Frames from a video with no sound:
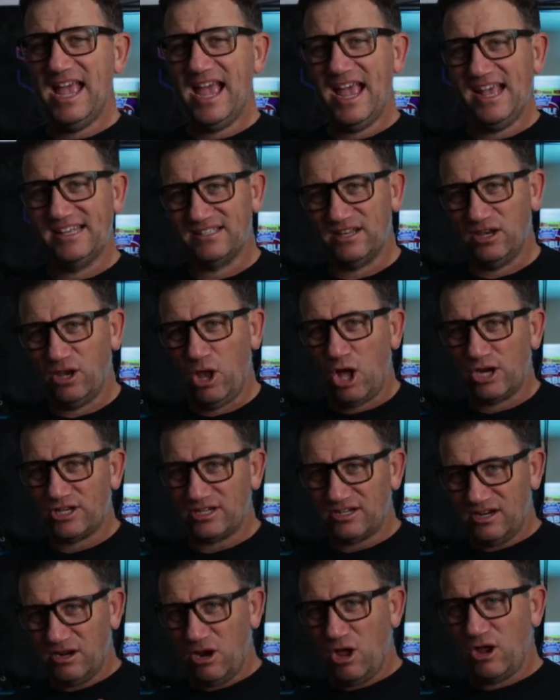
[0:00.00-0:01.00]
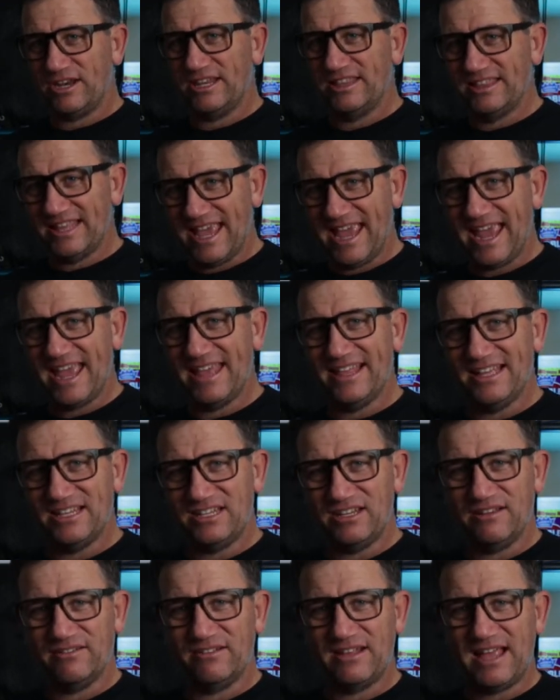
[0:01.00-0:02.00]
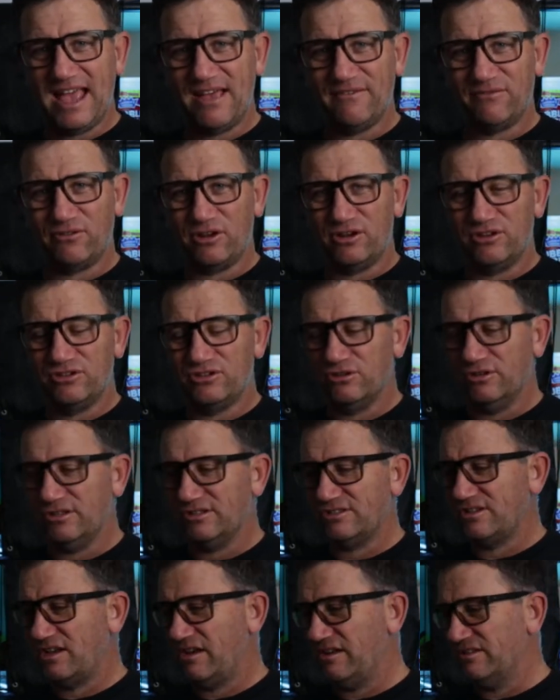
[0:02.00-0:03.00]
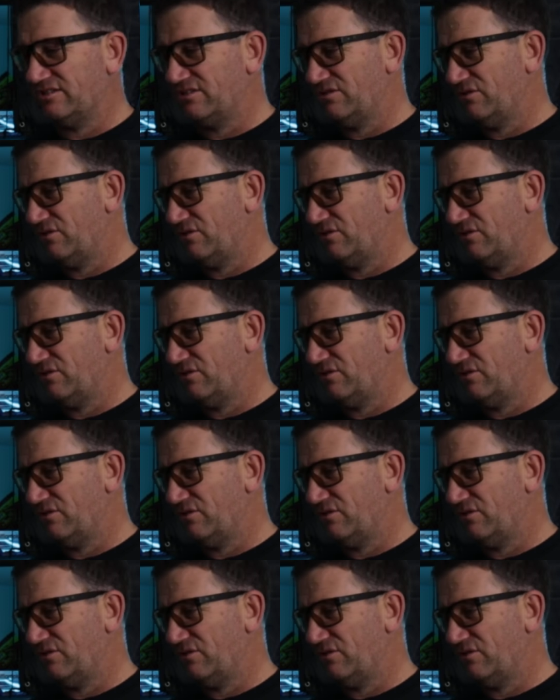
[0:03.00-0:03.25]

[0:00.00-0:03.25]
There's a lot in there that you have got to do it. So